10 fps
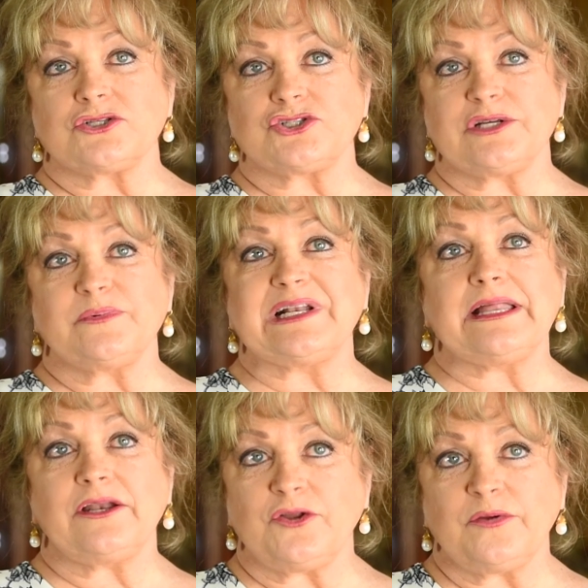She would
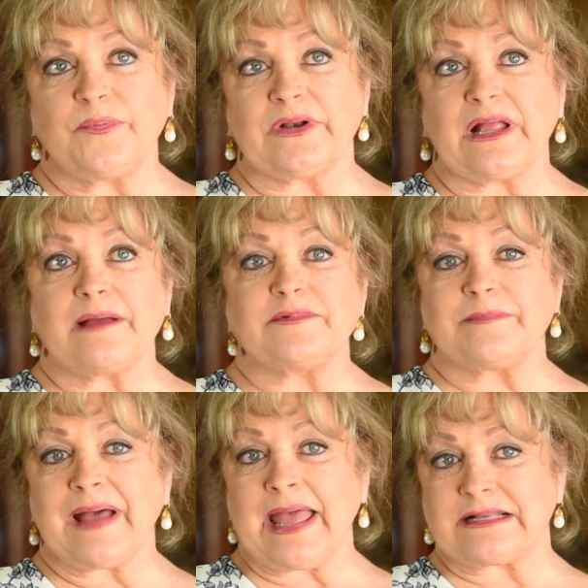get an Uber and come to
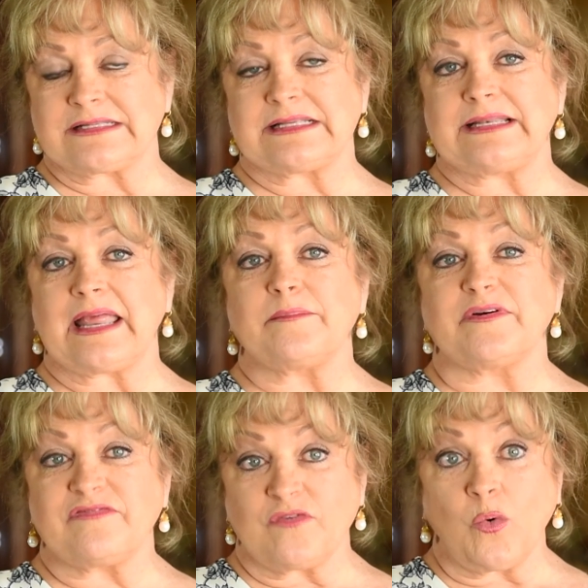my house the day
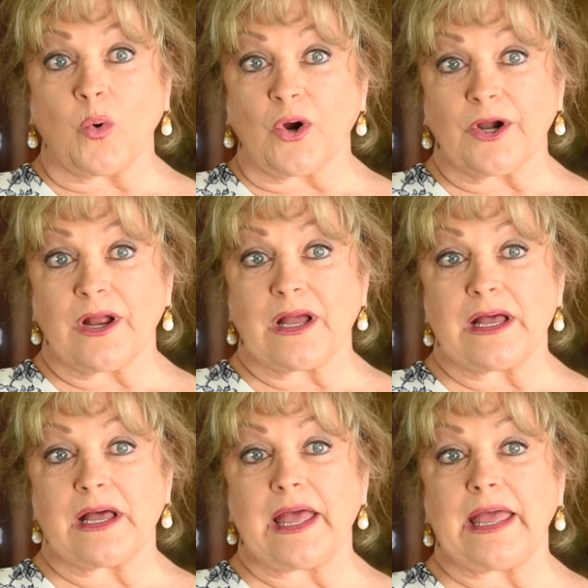before
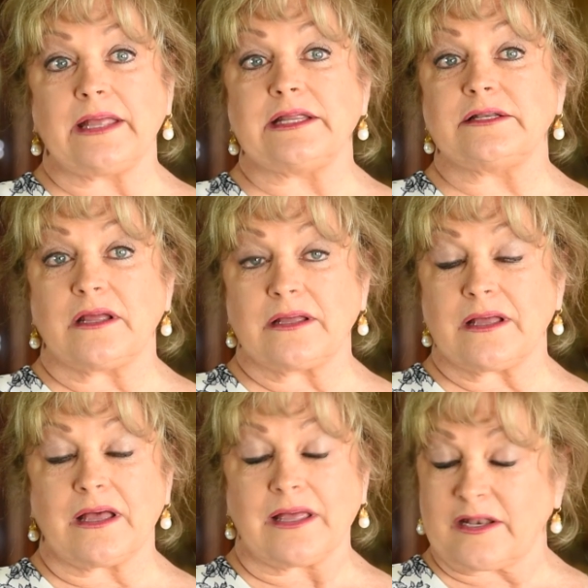an
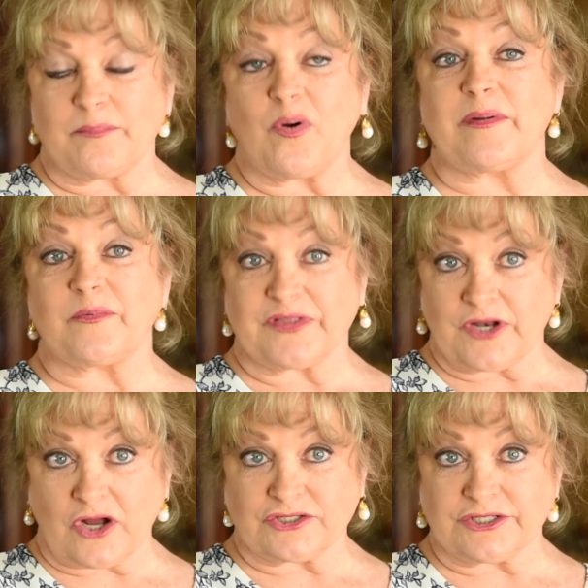appointment with a
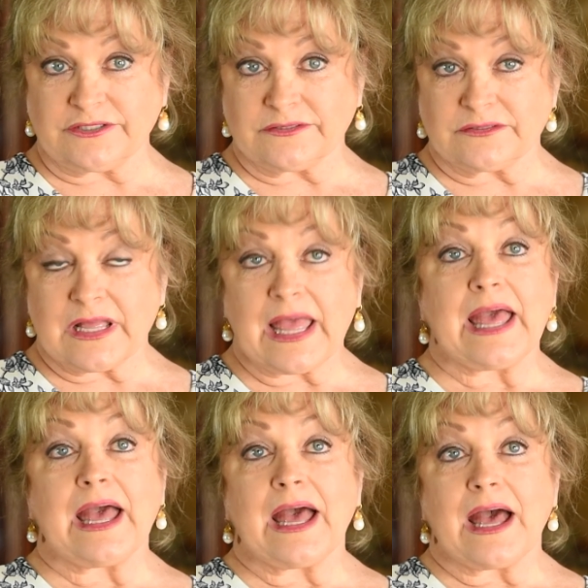doctor
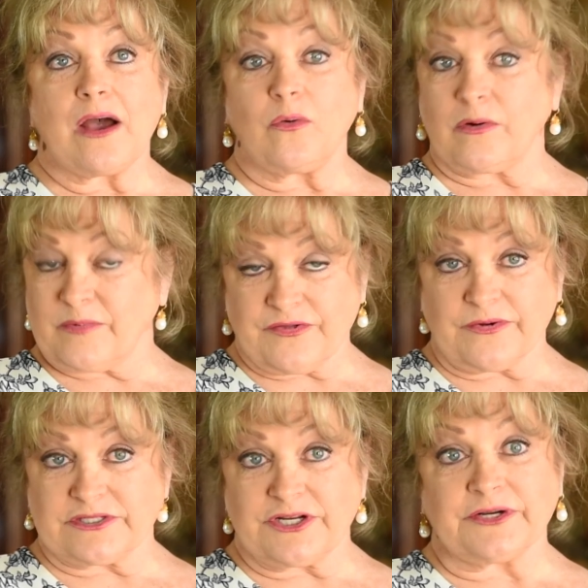or with
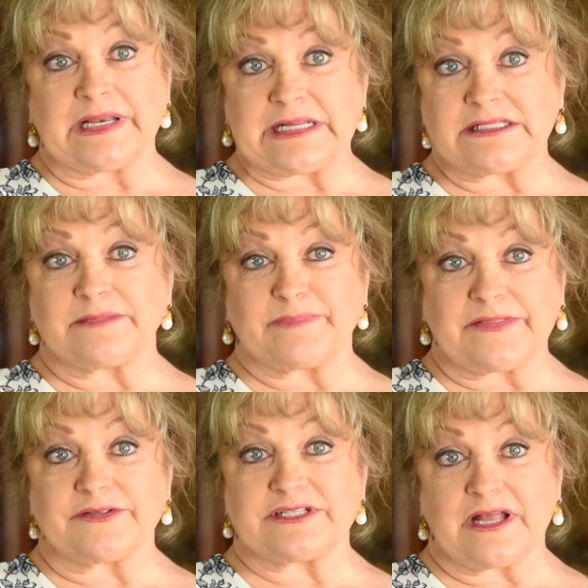her attorneys. By
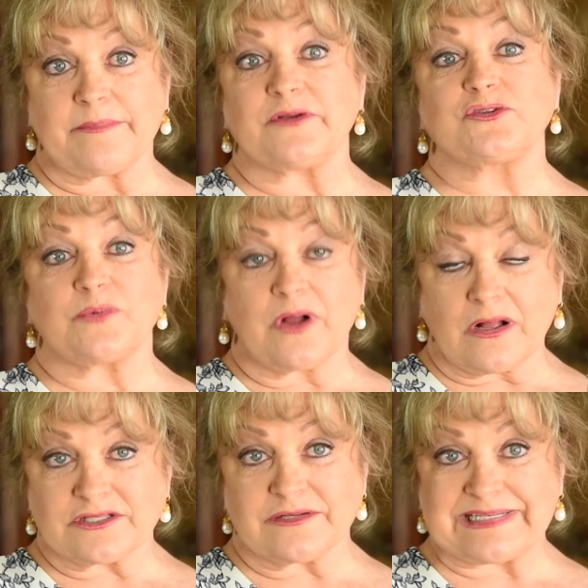this time, those were
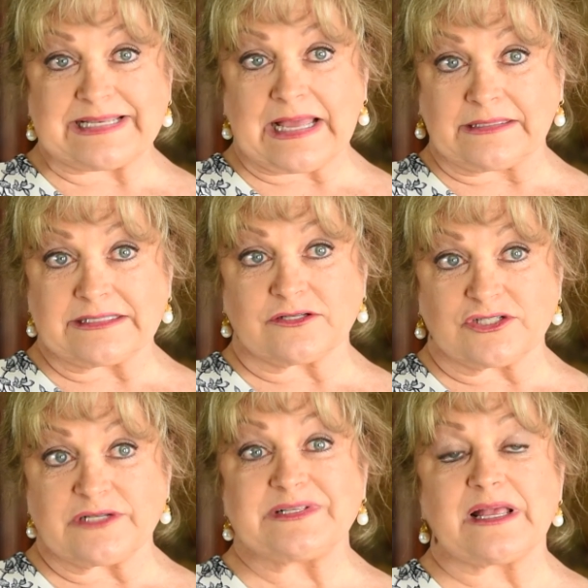also in Dallas. So
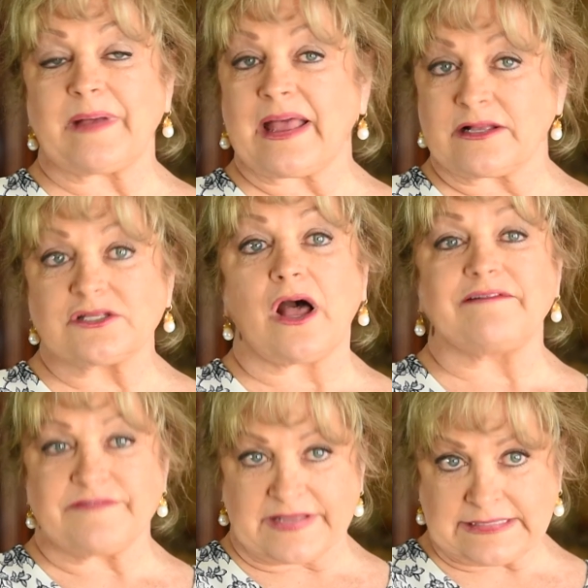she was at my house
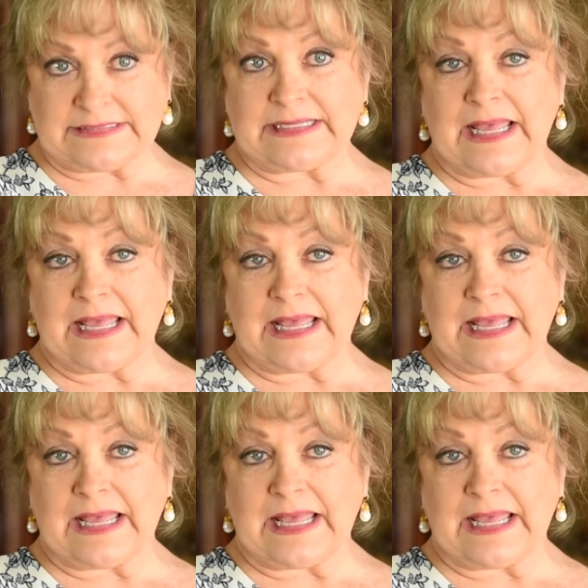often,